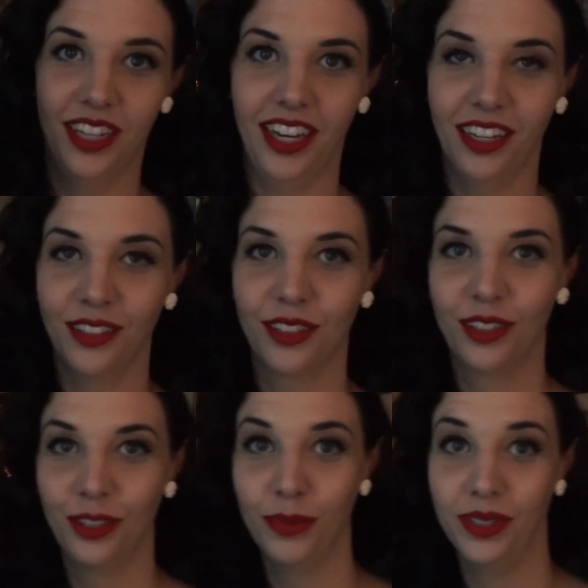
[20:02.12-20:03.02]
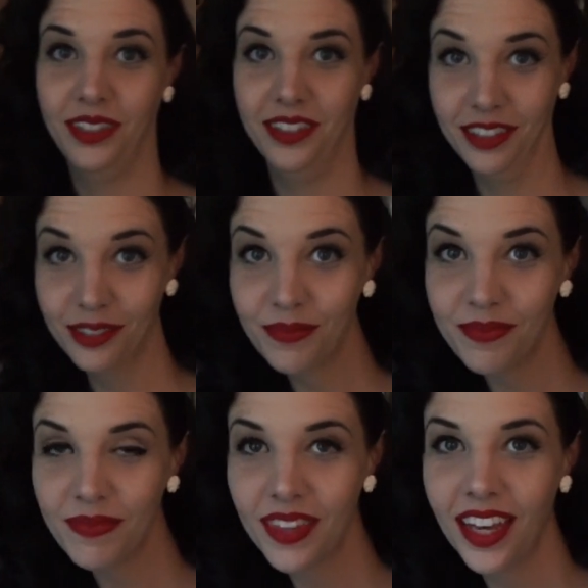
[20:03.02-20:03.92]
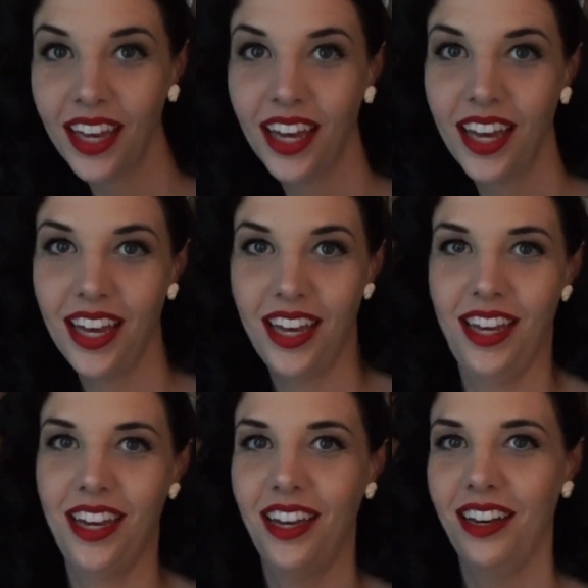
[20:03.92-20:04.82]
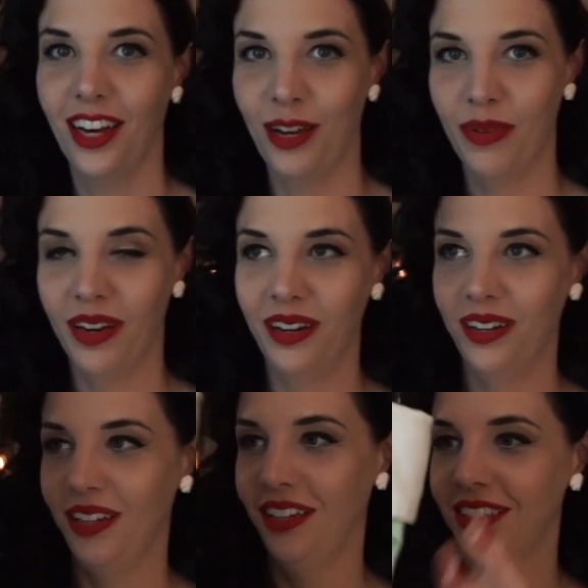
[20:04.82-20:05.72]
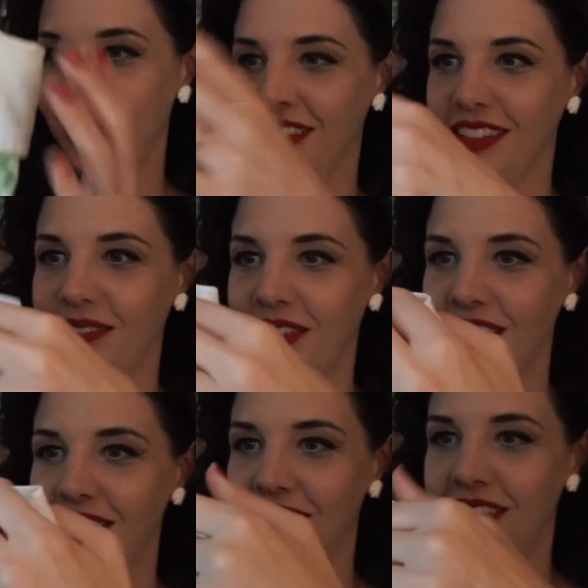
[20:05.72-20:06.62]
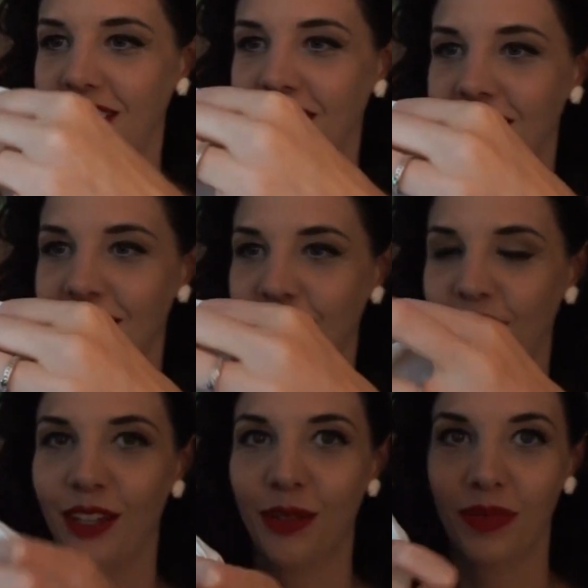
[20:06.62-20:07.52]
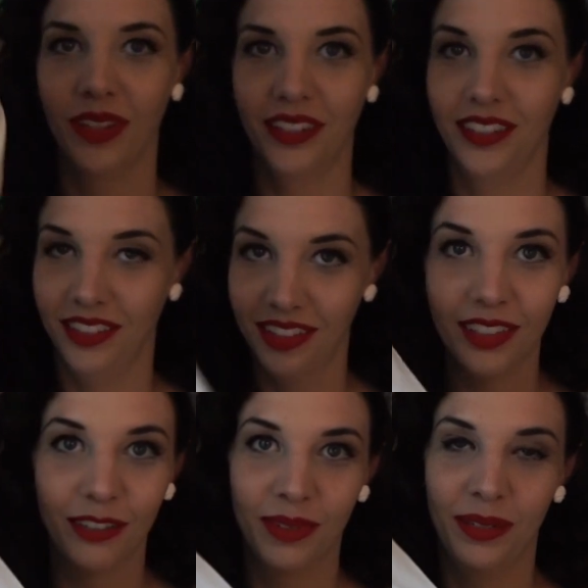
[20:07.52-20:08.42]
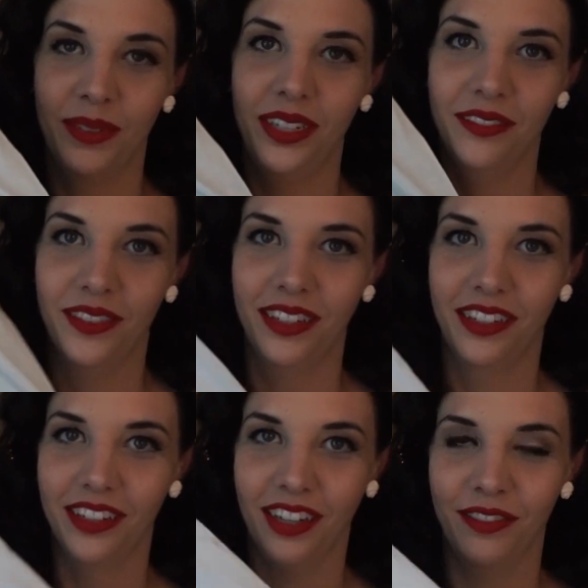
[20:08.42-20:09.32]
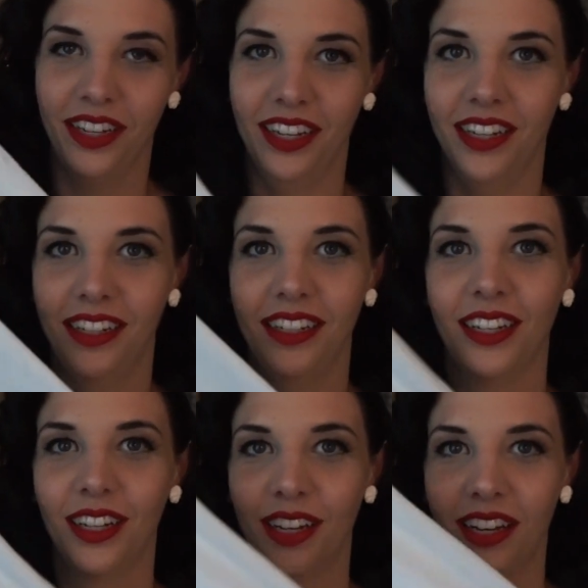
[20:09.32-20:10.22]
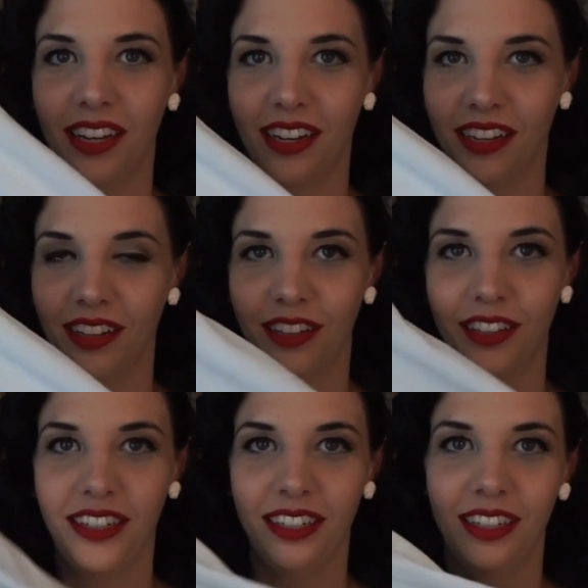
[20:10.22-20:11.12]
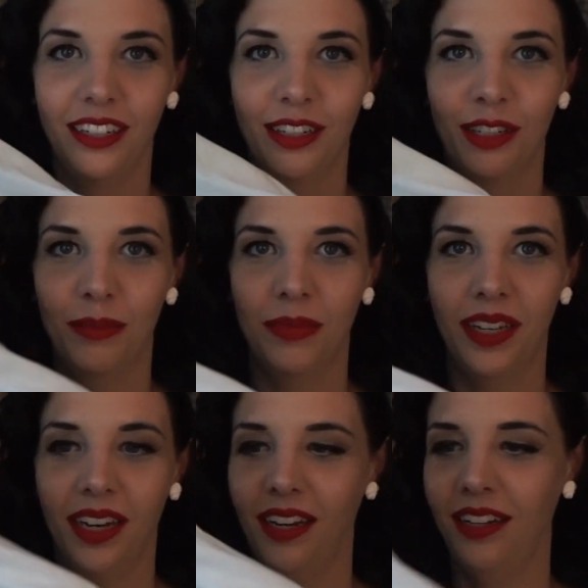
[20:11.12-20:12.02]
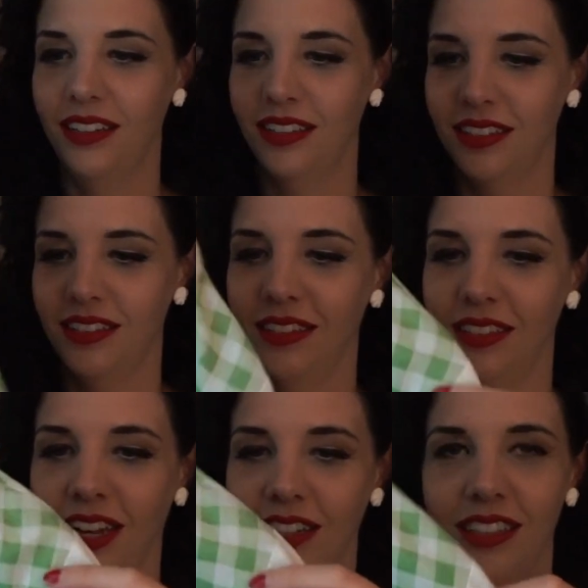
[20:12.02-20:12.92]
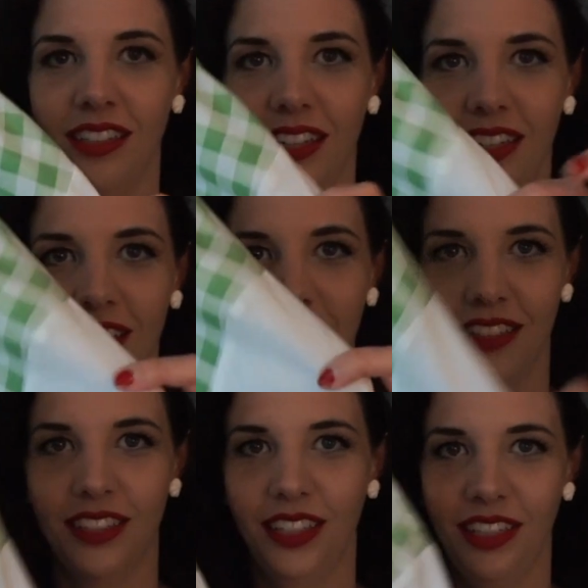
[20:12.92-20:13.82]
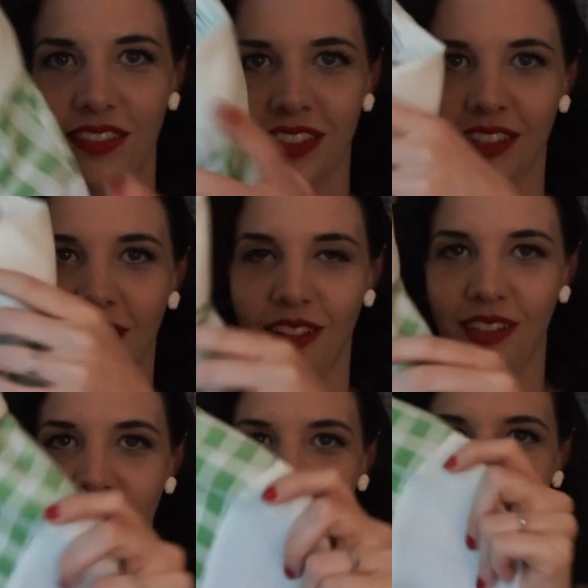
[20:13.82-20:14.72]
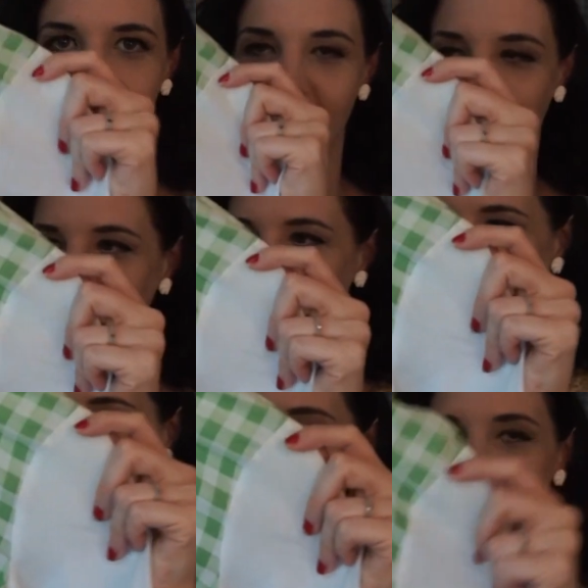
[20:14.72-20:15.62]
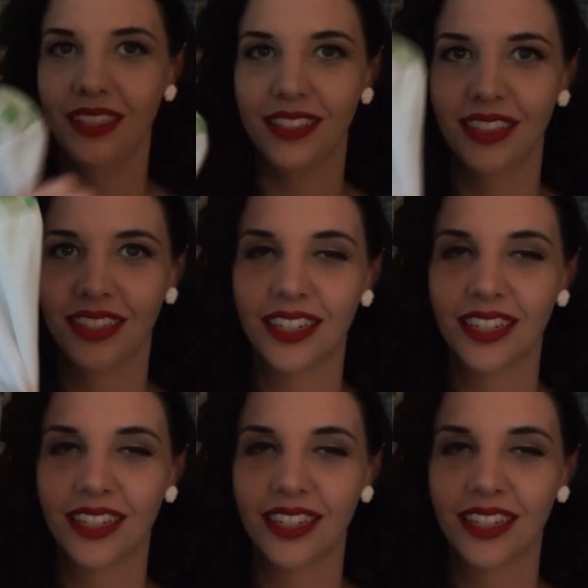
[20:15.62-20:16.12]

like super long, and I bought it instantly when I saw it on Etsy because it did remind me of Anne. The green gingham, and it's actually like the sleeves and the collar are all attached in one piece.